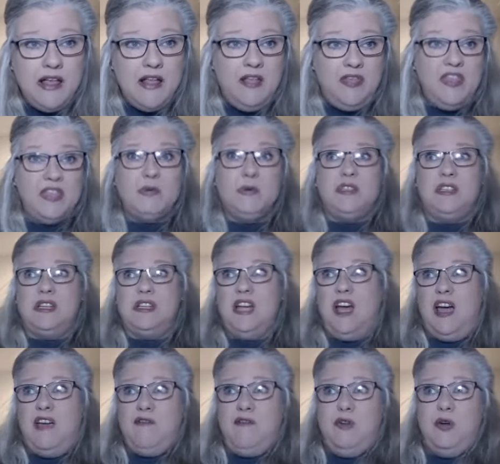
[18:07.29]
This was a
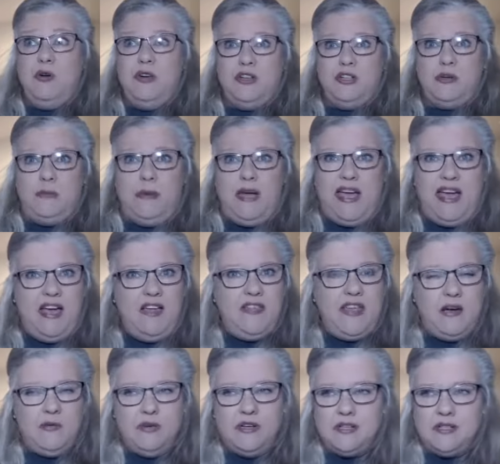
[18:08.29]
typhoon in Japan
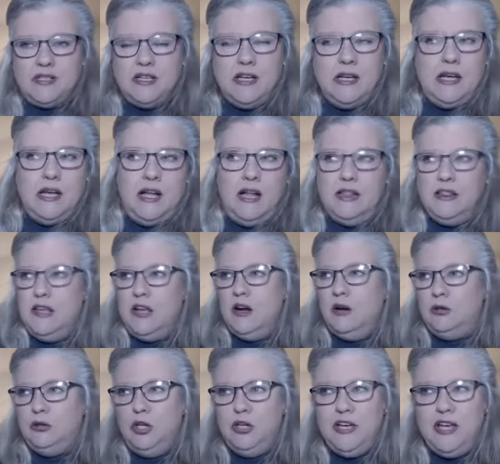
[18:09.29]
that was, you know,
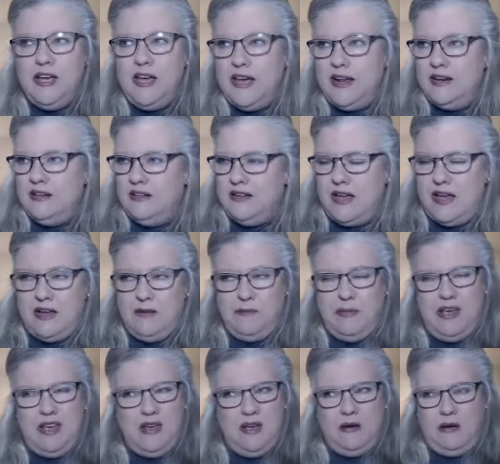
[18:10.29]
looking at, at
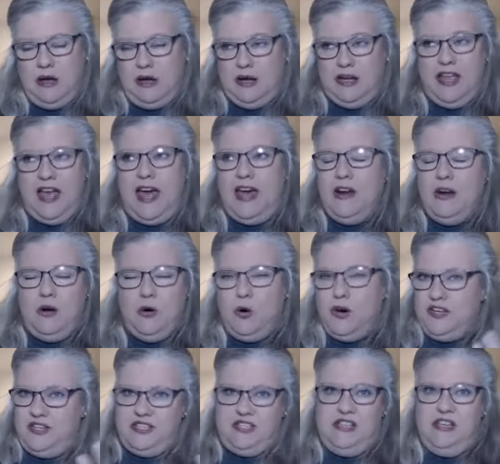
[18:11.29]
being a category
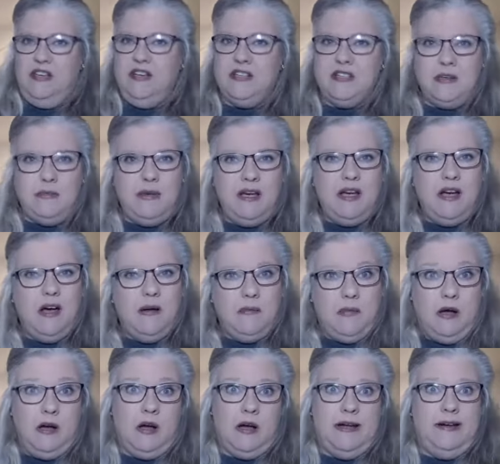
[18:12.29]
six. I mean, come
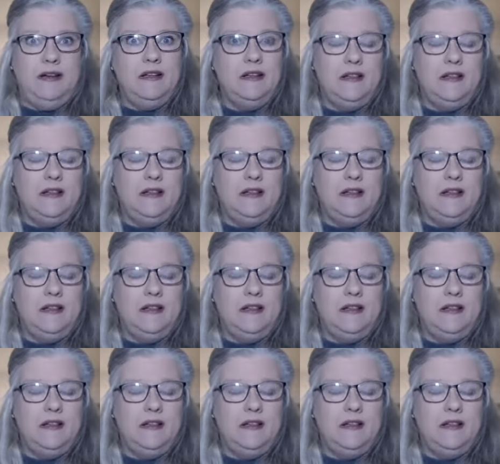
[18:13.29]
on.